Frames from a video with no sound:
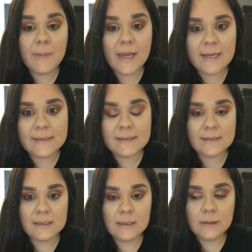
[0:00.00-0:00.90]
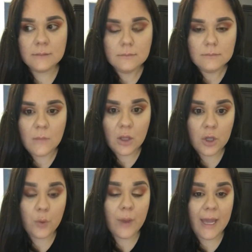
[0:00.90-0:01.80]
Only because,
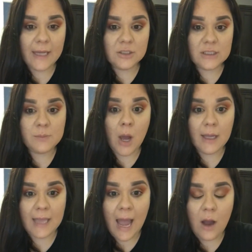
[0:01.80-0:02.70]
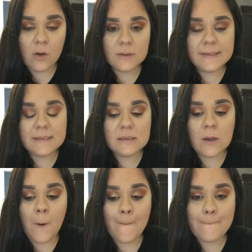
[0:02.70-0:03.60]
we had just bought in a
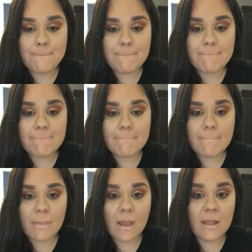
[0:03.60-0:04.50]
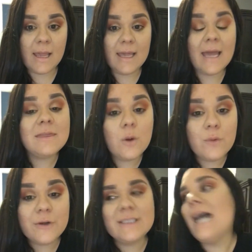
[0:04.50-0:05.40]
house, so like
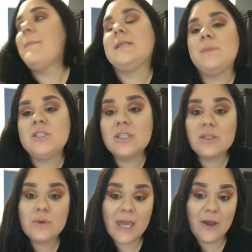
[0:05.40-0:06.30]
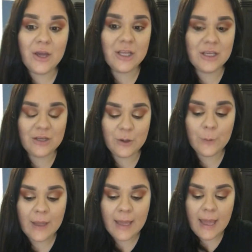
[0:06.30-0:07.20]
get the overtime as much as you could,
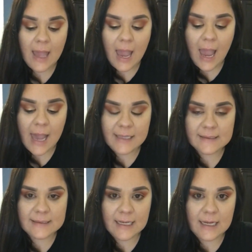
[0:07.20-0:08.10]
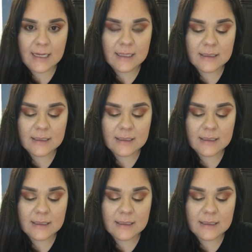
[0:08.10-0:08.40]
and